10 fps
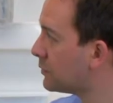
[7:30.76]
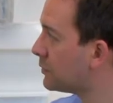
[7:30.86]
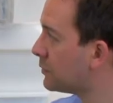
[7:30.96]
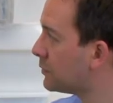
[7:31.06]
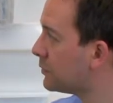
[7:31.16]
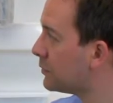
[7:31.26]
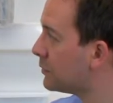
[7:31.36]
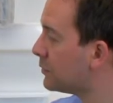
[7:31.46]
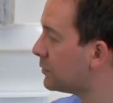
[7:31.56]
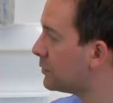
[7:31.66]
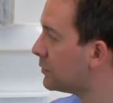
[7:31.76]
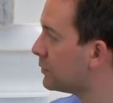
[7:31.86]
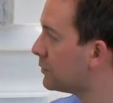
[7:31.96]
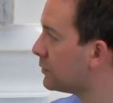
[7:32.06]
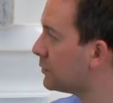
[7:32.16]

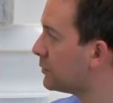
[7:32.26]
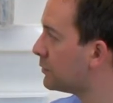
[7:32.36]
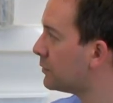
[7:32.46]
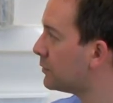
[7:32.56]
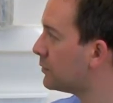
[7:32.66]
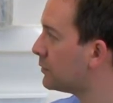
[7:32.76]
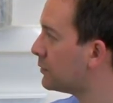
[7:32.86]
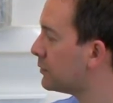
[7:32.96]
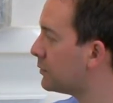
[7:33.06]
The person shown says nothing.